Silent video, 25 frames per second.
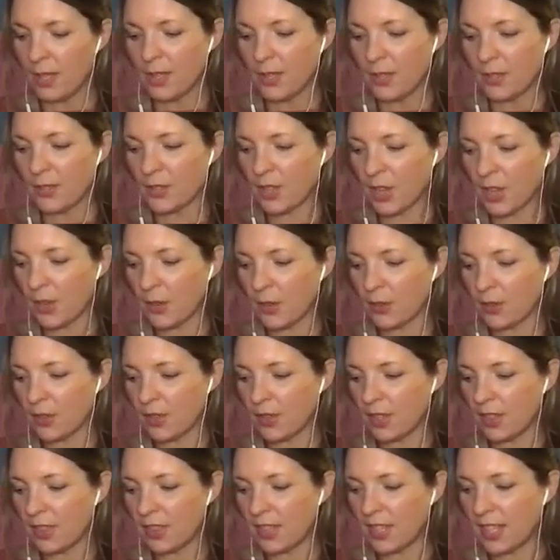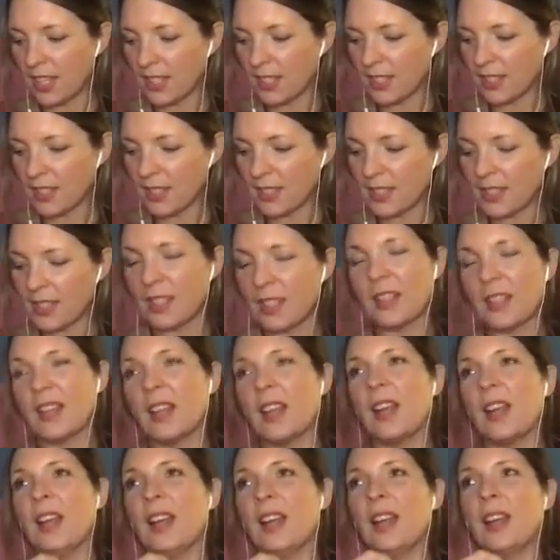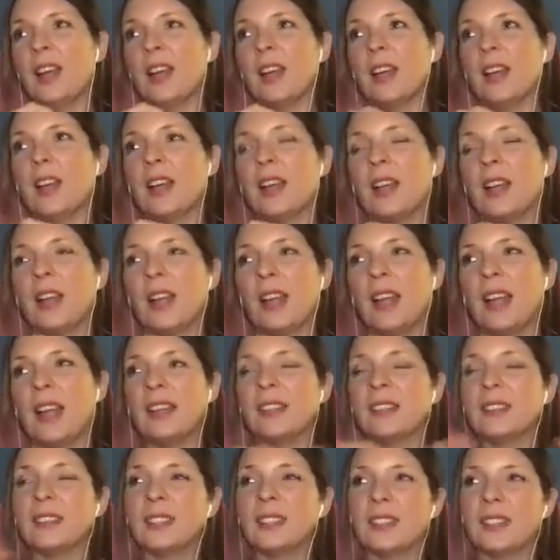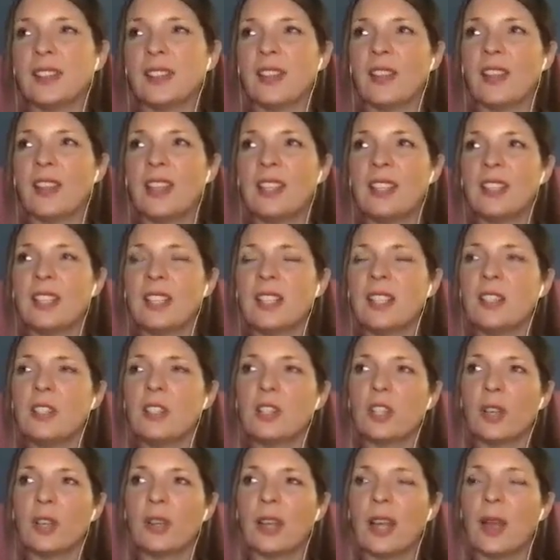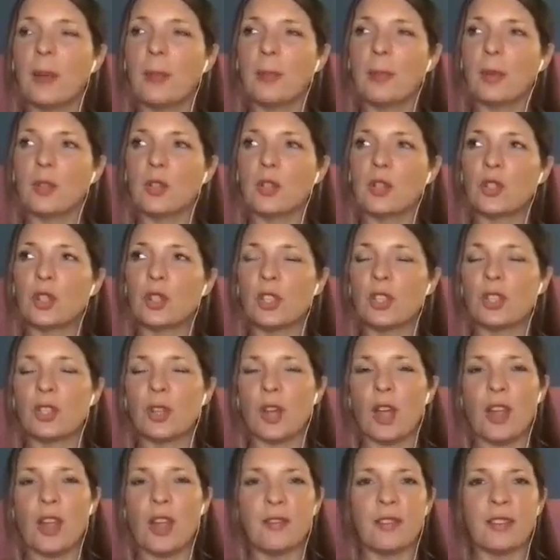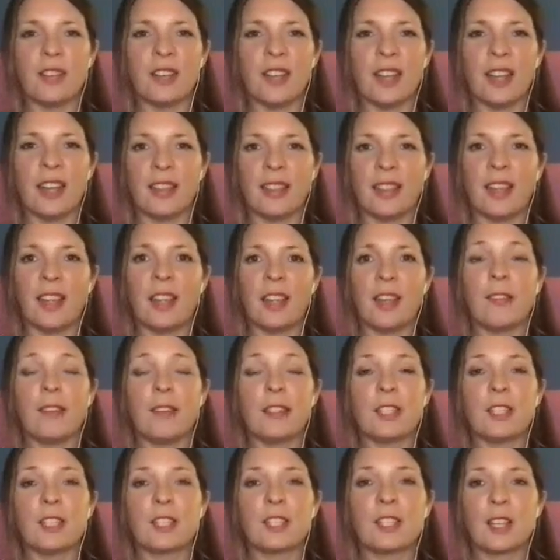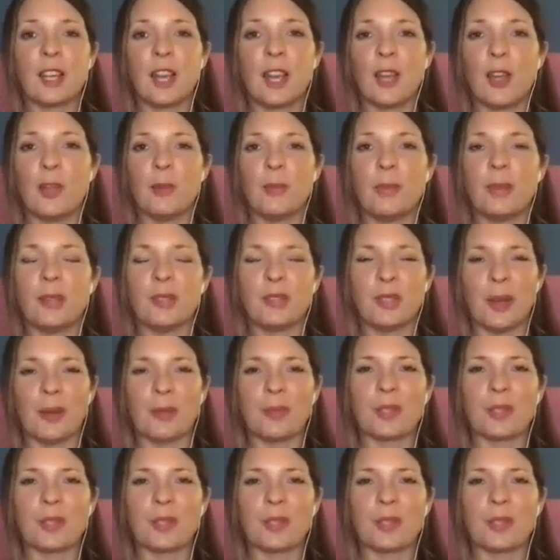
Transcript: So the things, and these things don't happen just overnight. They are a slow build-up.